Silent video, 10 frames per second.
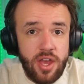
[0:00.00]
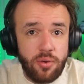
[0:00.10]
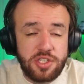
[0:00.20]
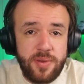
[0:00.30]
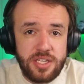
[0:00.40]

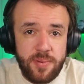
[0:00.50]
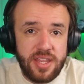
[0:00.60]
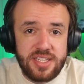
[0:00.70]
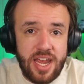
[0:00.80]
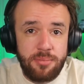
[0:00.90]
which means by the
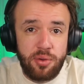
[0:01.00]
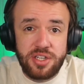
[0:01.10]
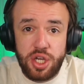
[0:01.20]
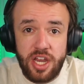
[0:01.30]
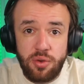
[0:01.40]
time you hit
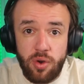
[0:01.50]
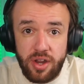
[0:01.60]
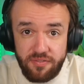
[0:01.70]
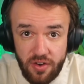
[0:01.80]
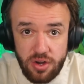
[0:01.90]
January
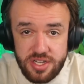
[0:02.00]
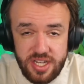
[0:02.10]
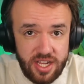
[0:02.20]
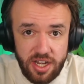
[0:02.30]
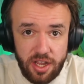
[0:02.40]
1st, he
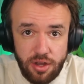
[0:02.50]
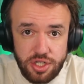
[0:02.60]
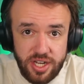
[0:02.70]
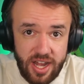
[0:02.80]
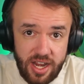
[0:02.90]
can
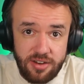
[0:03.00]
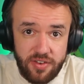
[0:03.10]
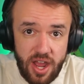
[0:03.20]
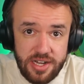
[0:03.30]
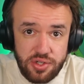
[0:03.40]
negotiate end of
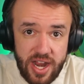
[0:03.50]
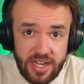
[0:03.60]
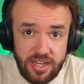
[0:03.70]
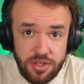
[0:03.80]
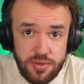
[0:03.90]
contract
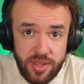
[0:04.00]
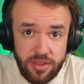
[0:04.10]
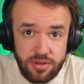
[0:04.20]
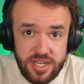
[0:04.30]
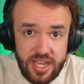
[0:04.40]
deals with other
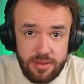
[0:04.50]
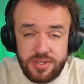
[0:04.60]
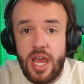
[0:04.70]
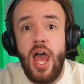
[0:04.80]
teams.